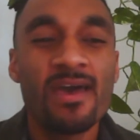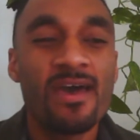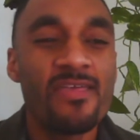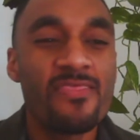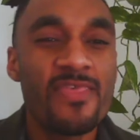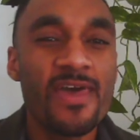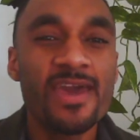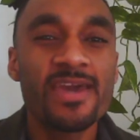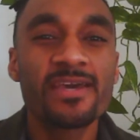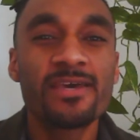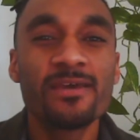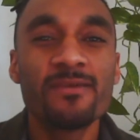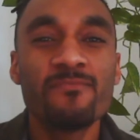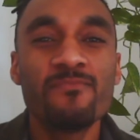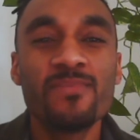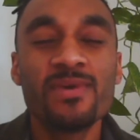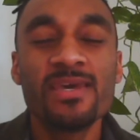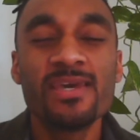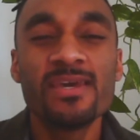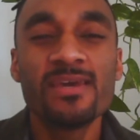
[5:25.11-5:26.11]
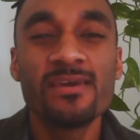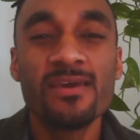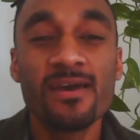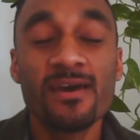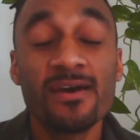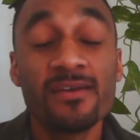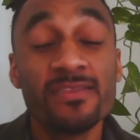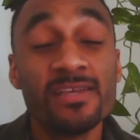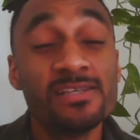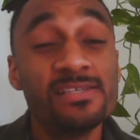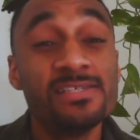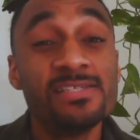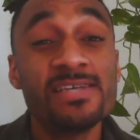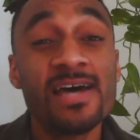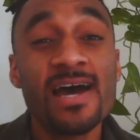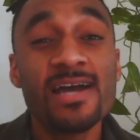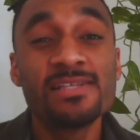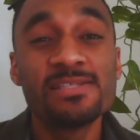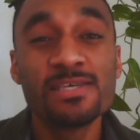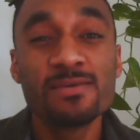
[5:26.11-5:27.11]
They could be, the
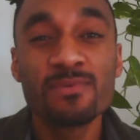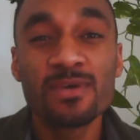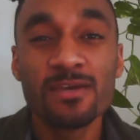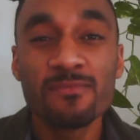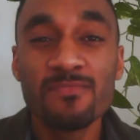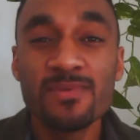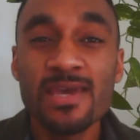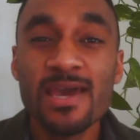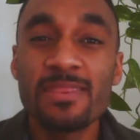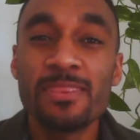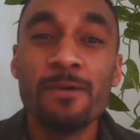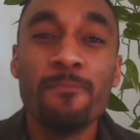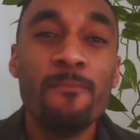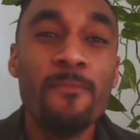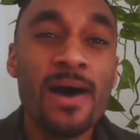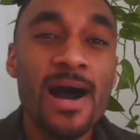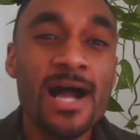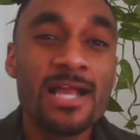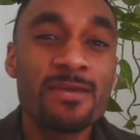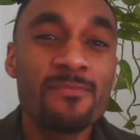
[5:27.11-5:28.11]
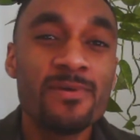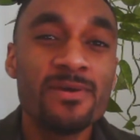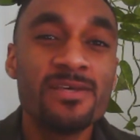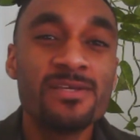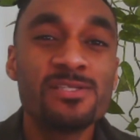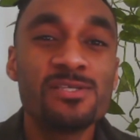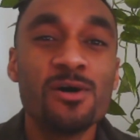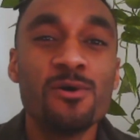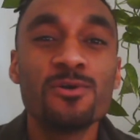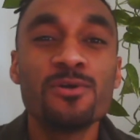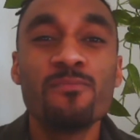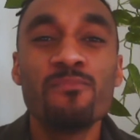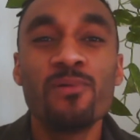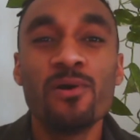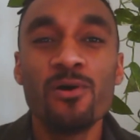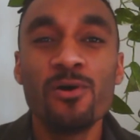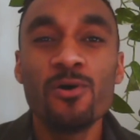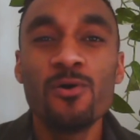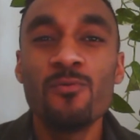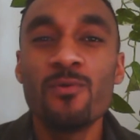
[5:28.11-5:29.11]
design team could be at the bottom of the totem
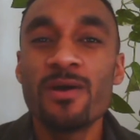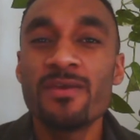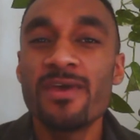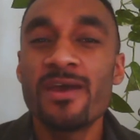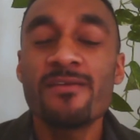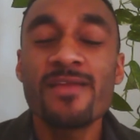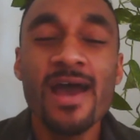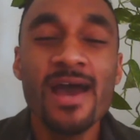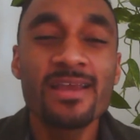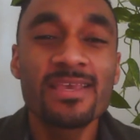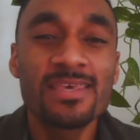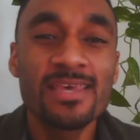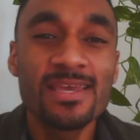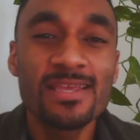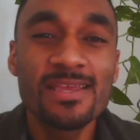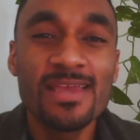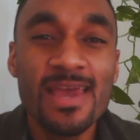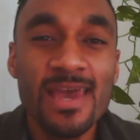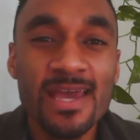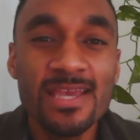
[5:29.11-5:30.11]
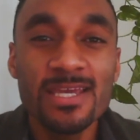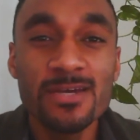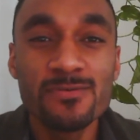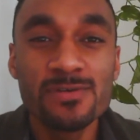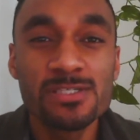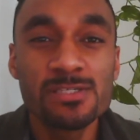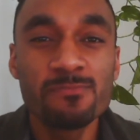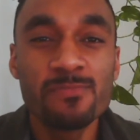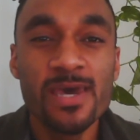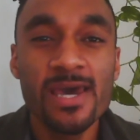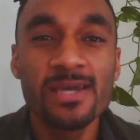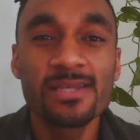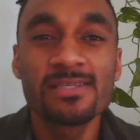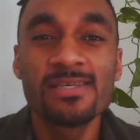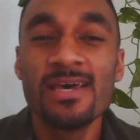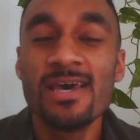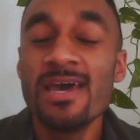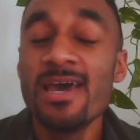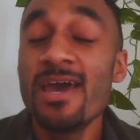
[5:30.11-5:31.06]
pole where they're not getting any respect.